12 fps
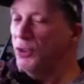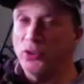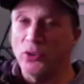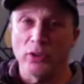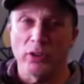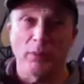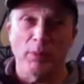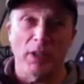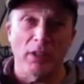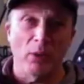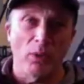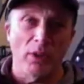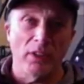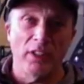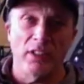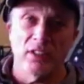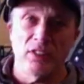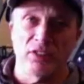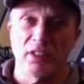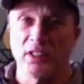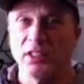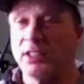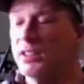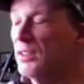talking about the one that you can see
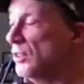there?